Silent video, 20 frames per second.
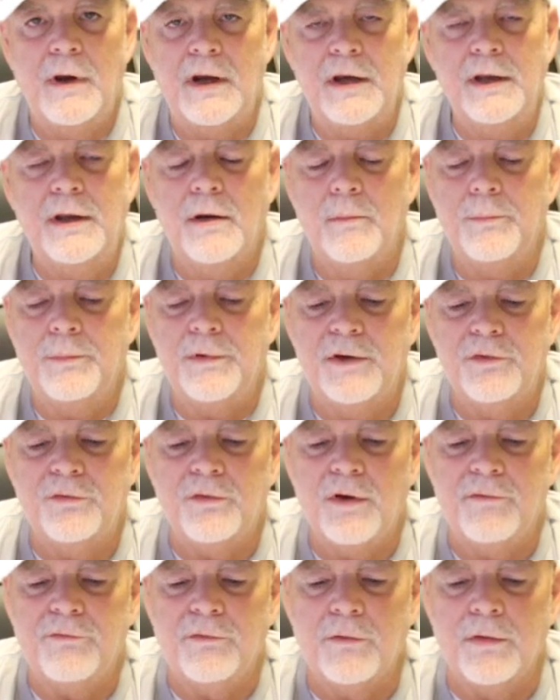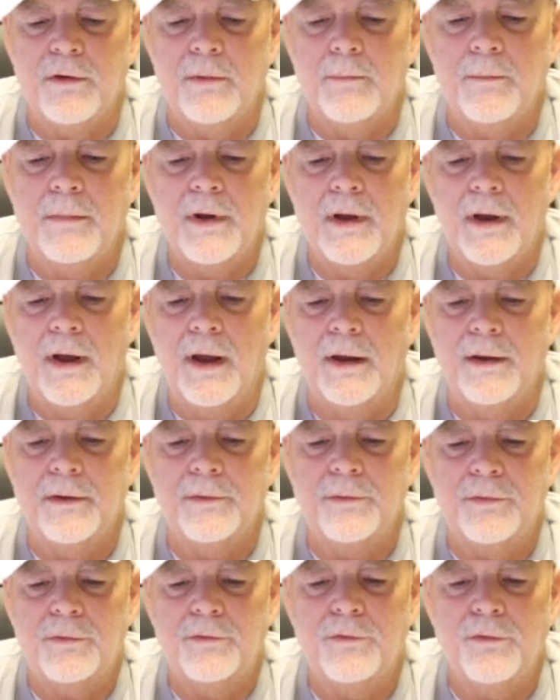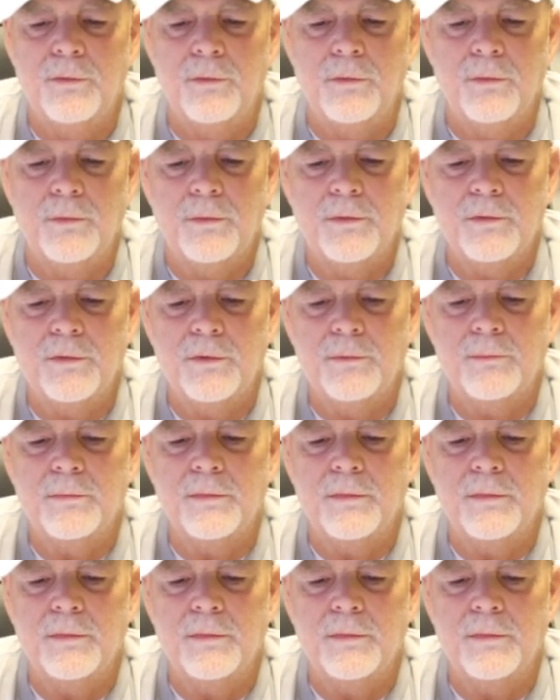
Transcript: many companies offer them to